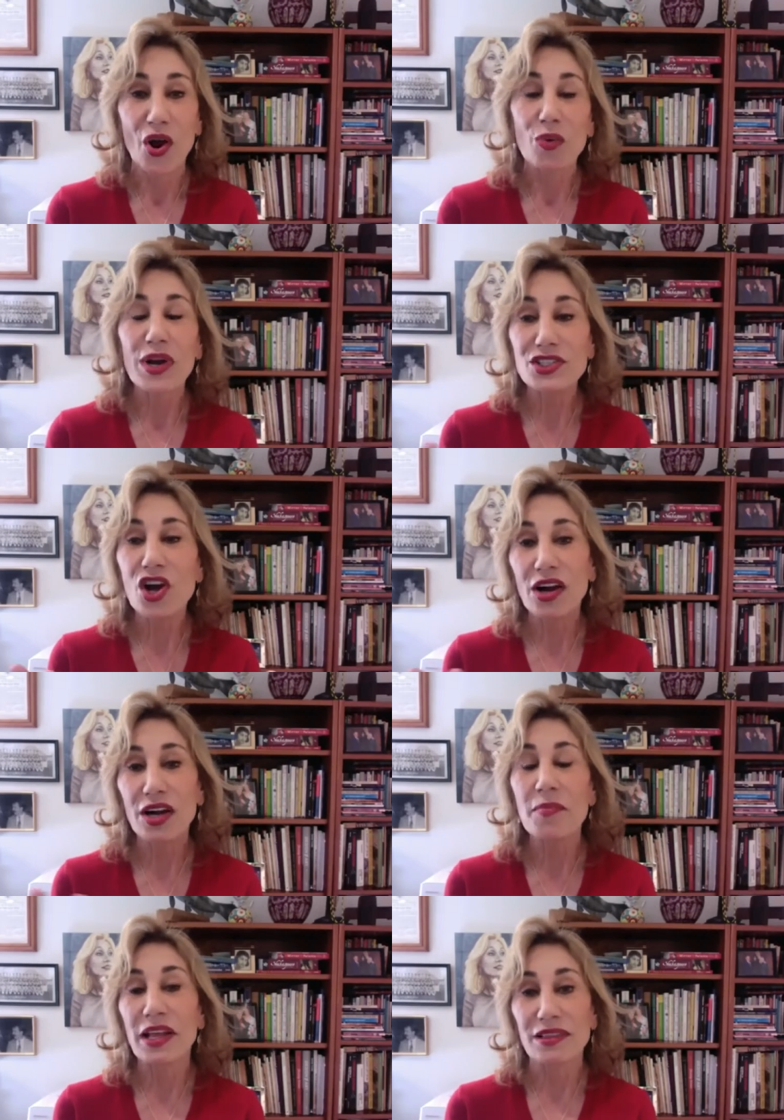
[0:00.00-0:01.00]
where I talk
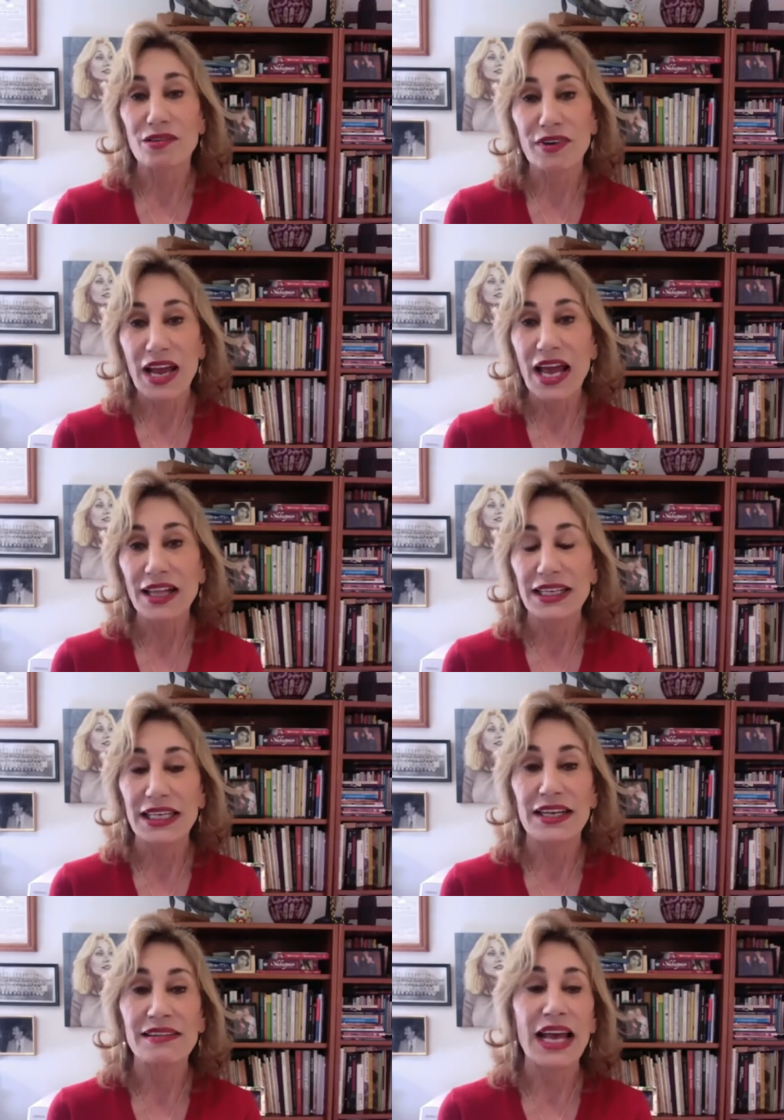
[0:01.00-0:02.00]
about the
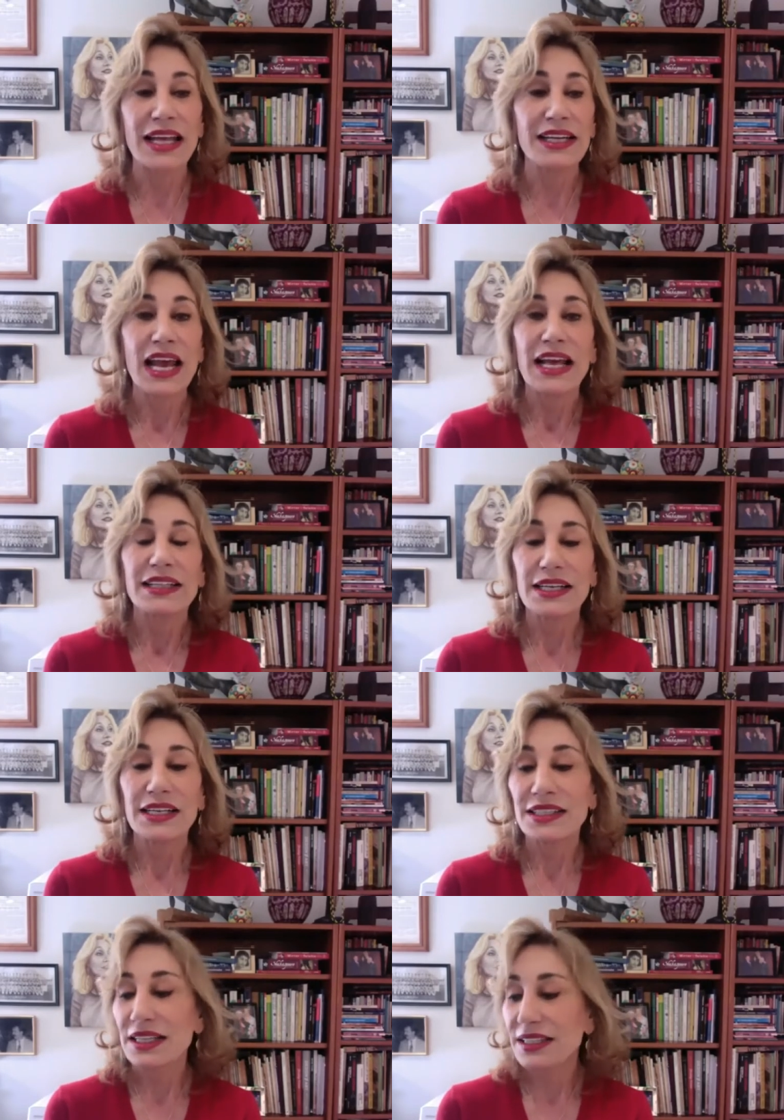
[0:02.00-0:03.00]
reality, and
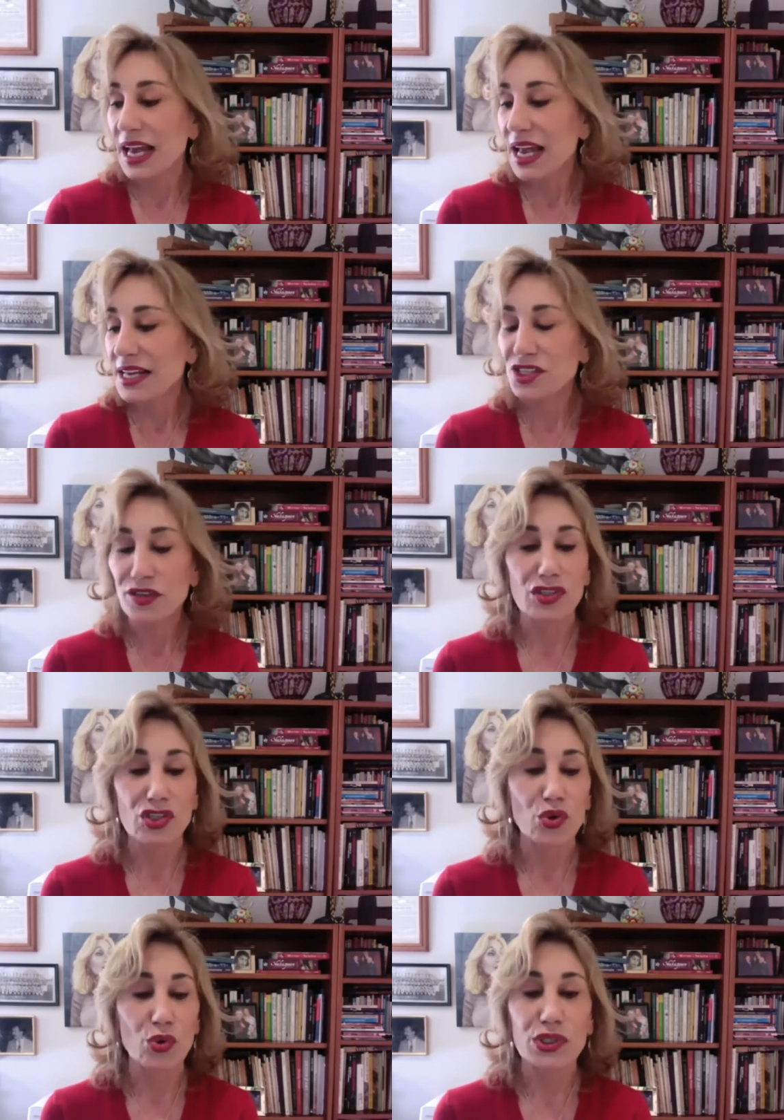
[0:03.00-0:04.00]
the heads of the
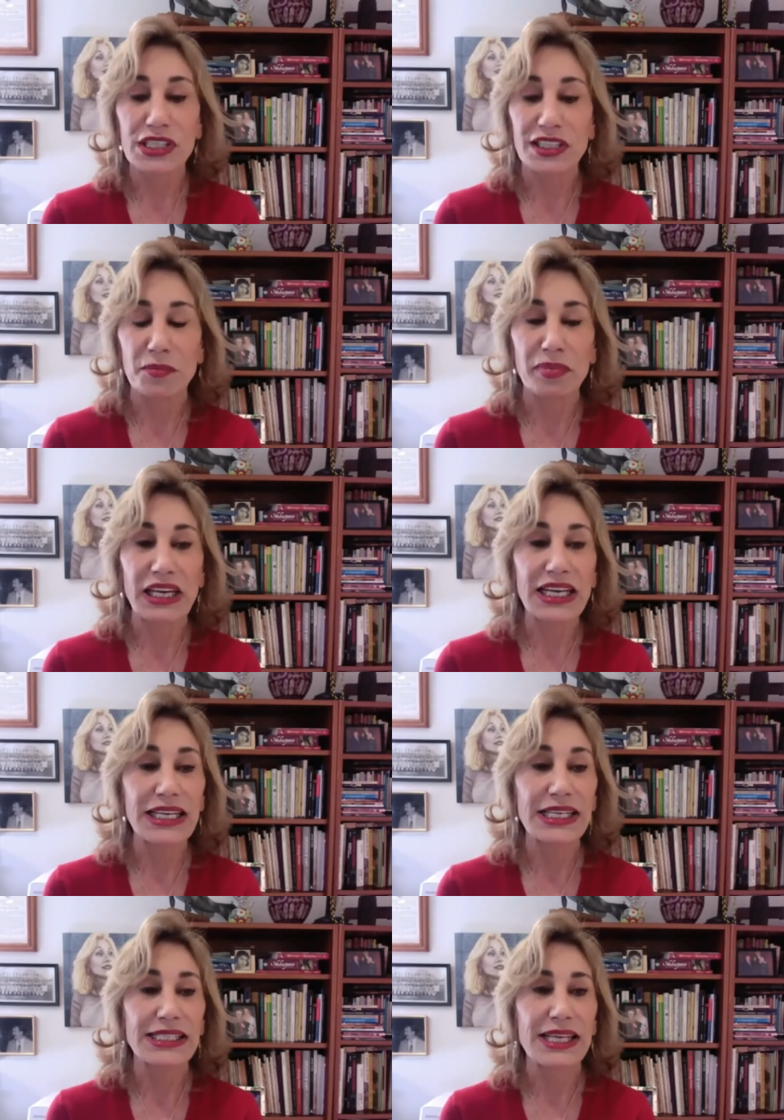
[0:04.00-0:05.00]
schools at the
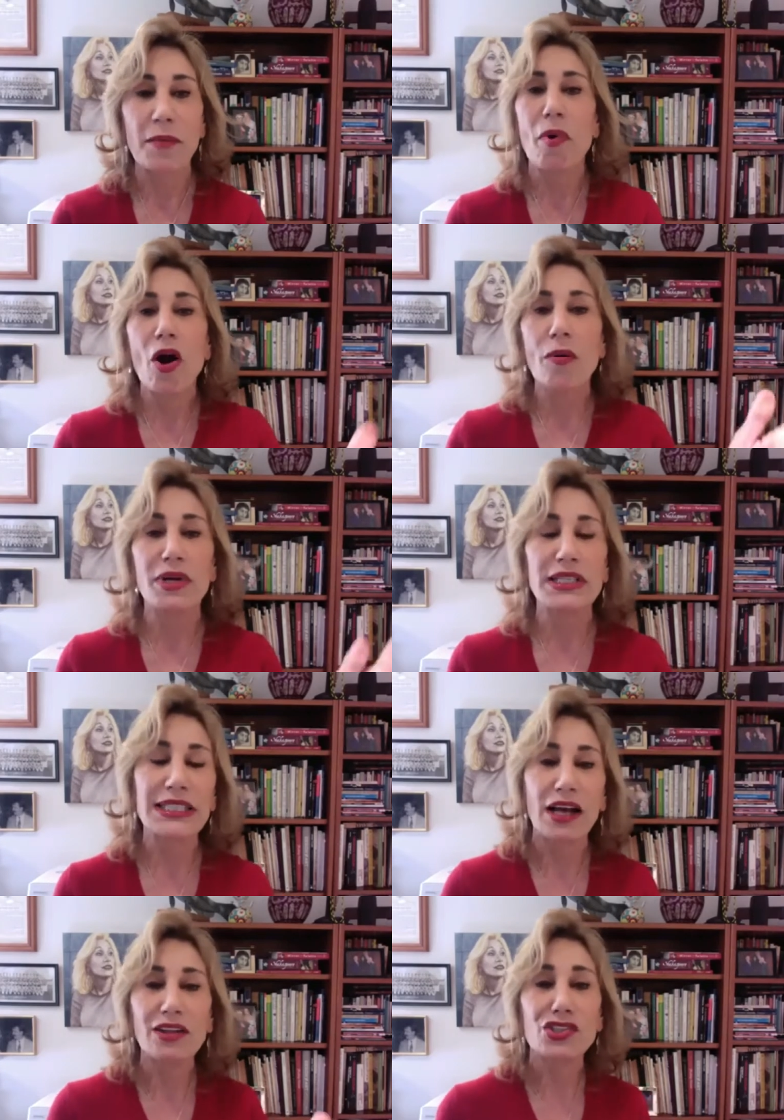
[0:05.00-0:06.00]
beginning say, Barbara,
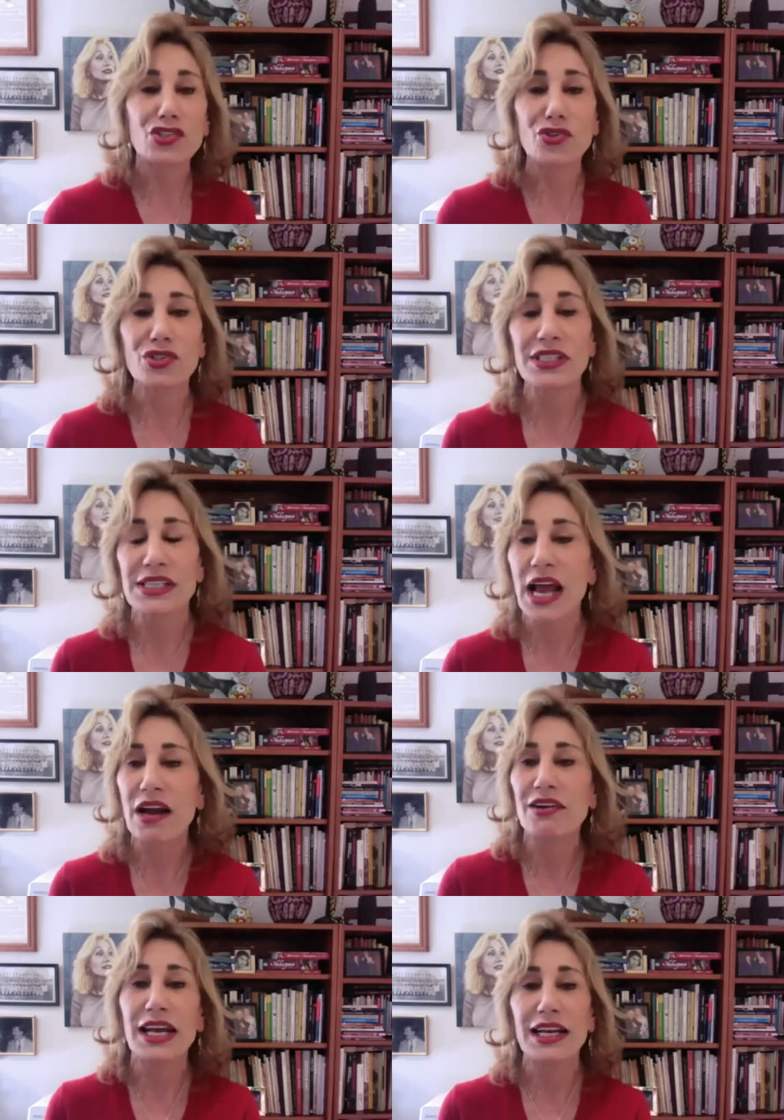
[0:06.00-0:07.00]
tell the students how
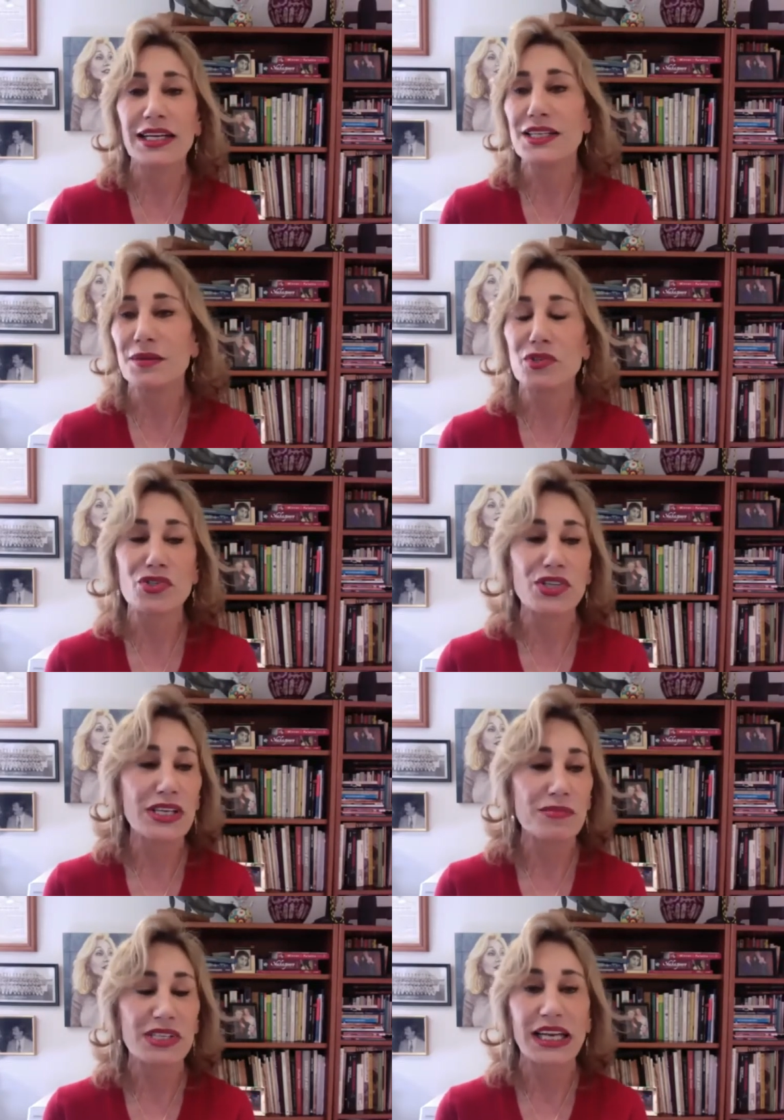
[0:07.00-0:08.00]
to get into
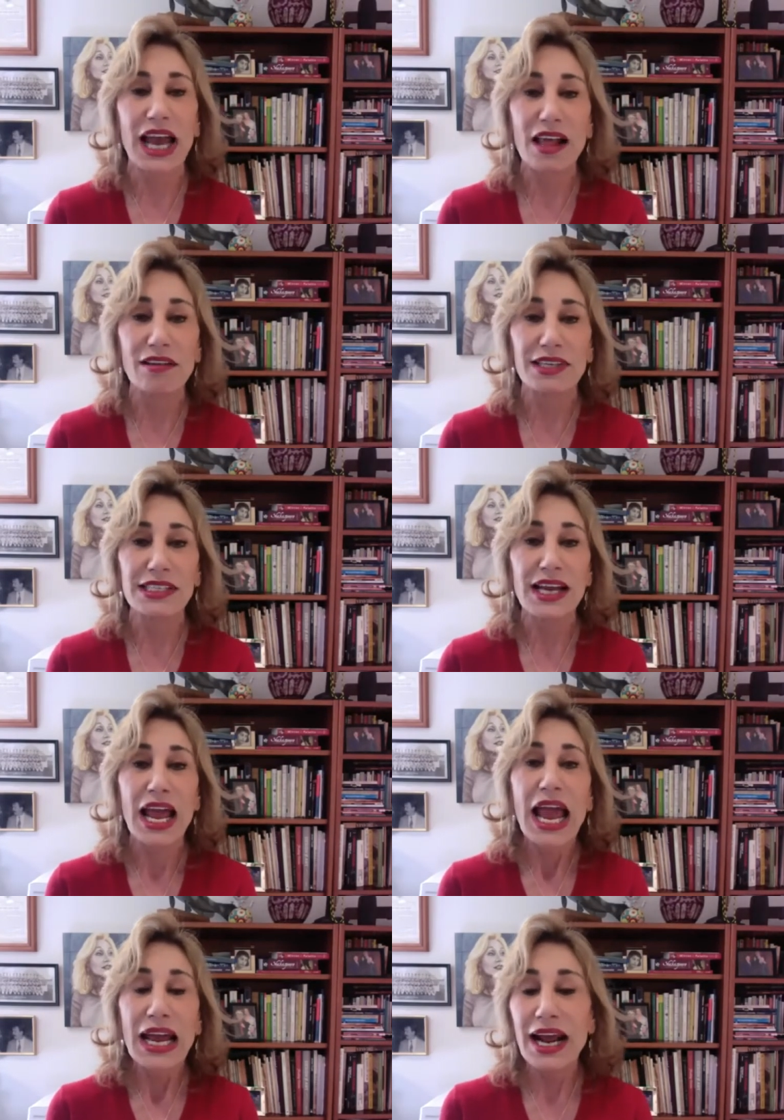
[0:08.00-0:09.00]
museums and galleries.
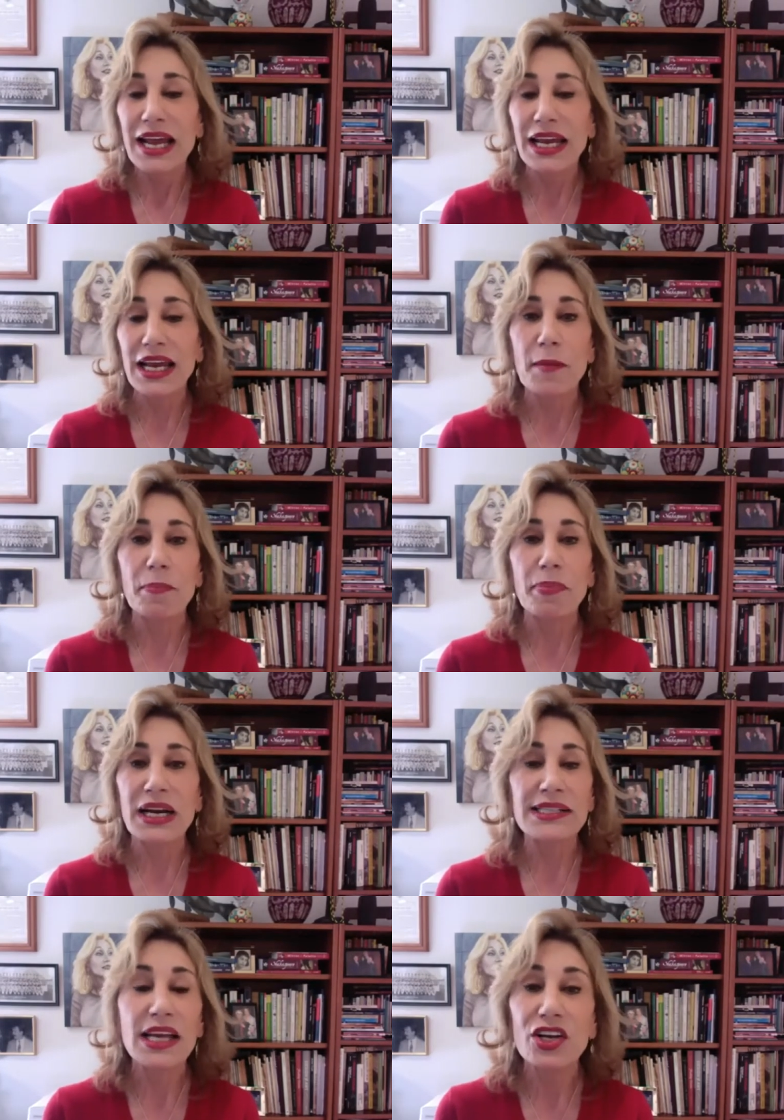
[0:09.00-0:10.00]
And I get up and
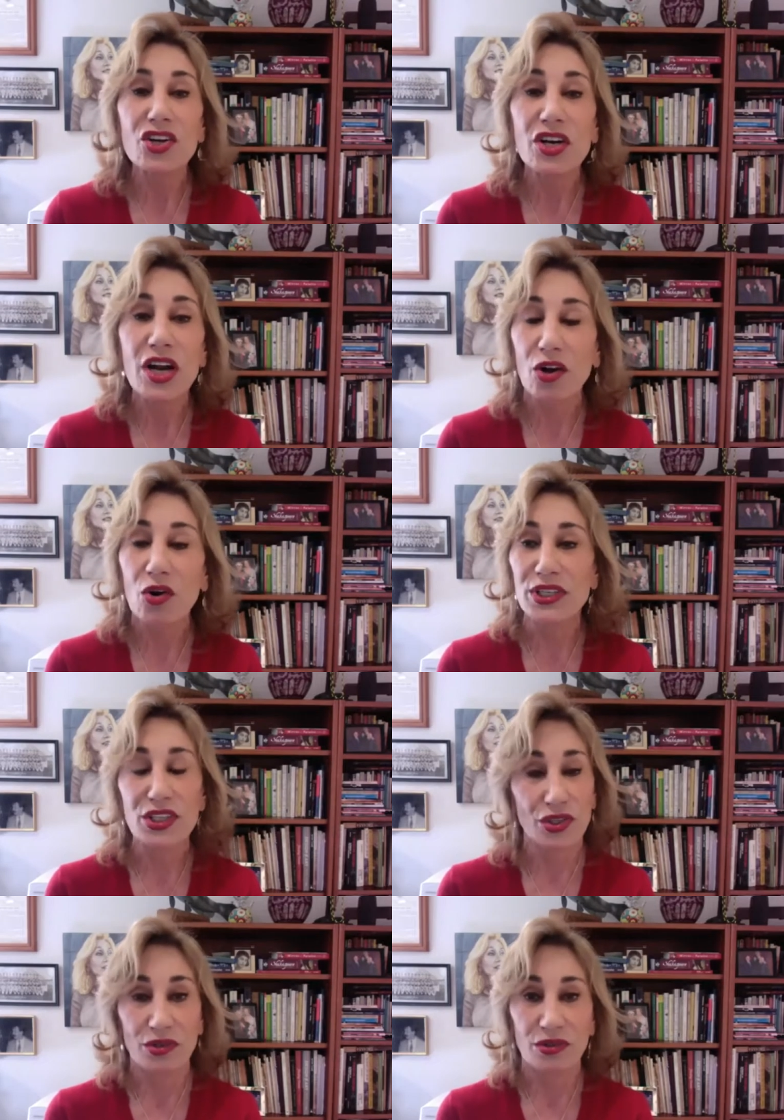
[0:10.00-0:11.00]
I say, you're not going
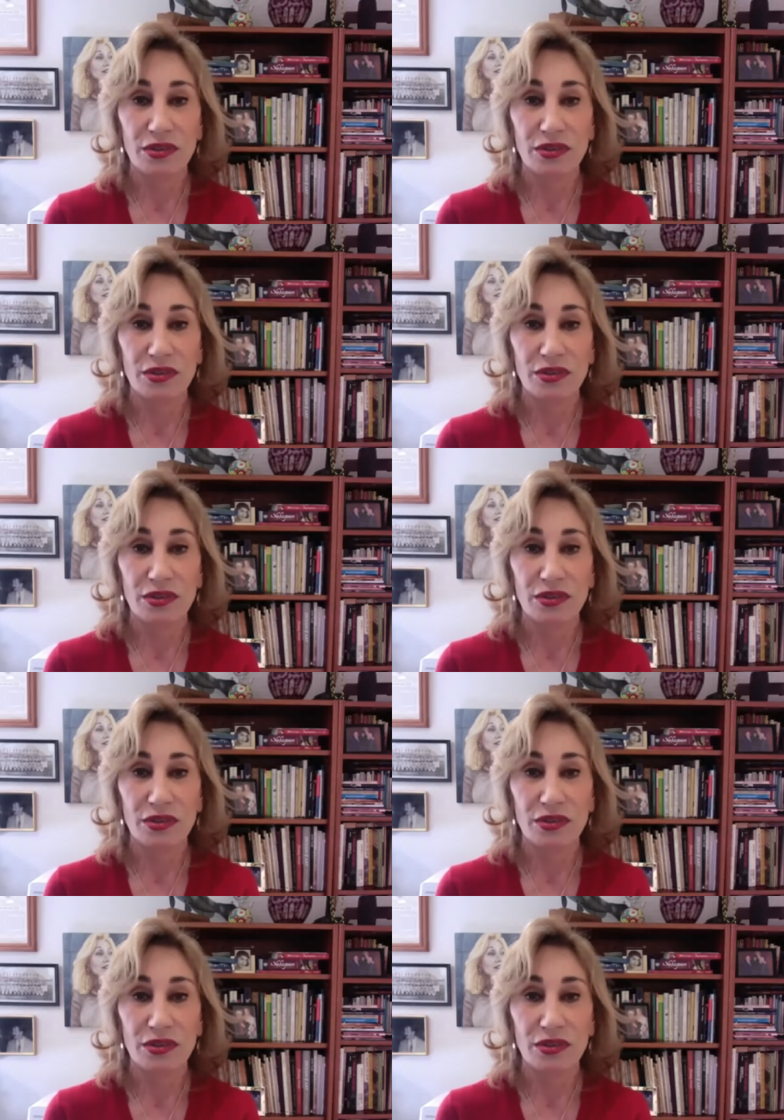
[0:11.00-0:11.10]
to.